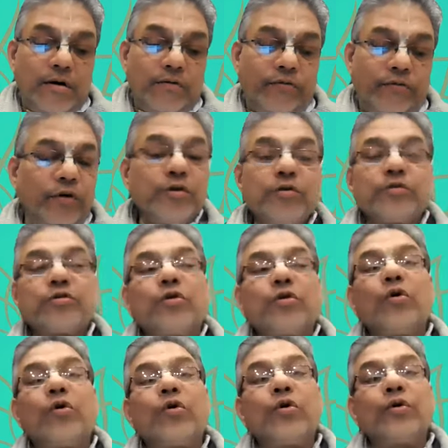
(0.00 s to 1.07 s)
for you to
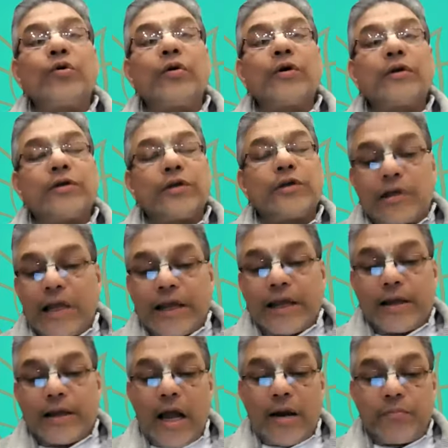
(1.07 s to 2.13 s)
go just
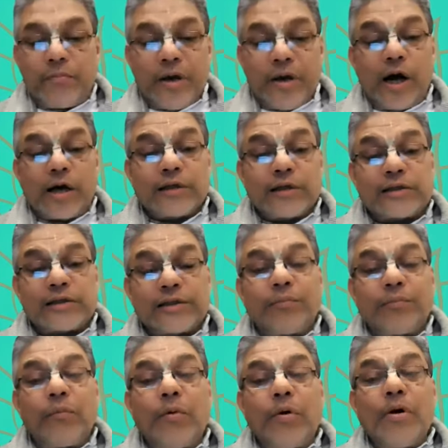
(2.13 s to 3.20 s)
like that because
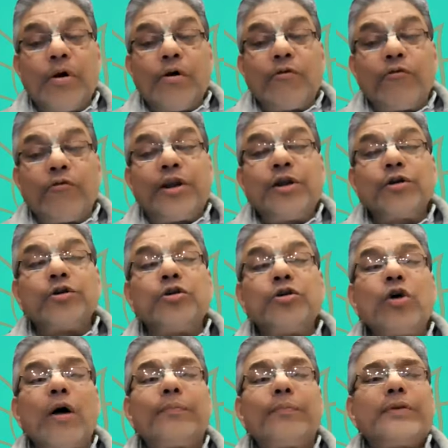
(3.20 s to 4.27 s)
the when you
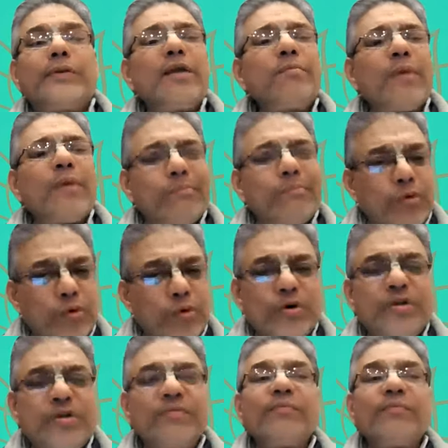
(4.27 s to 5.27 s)
do obtain my mood,